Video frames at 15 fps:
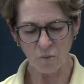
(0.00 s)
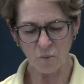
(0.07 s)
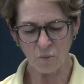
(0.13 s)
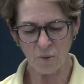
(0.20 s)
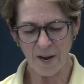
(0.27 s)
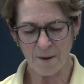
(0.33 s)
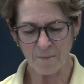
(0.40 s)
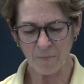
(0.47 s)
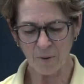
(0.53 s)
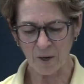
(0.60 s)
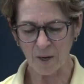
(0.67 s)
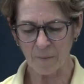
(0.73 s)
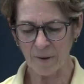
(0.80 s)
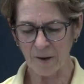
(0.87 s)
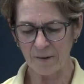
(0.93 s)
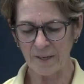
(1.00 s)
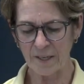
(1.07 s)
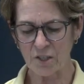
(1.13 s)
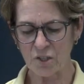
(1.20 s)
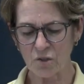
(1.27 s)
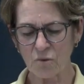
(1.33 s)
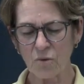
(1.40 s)
great book about an
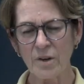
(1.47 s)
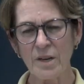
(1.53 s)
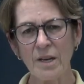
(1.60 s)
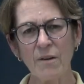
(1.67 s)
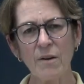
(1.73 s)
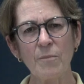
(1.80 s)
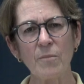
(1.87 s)
extraordinary